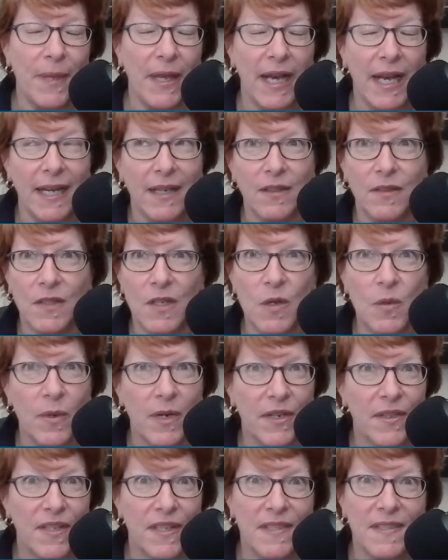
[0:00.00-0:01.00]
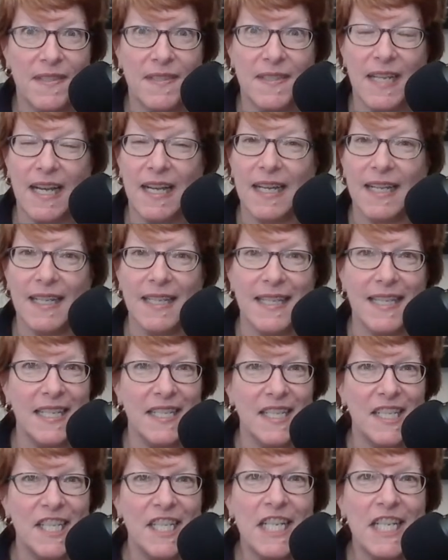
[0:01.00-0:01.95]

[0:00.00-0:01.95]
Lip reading: I don't know where this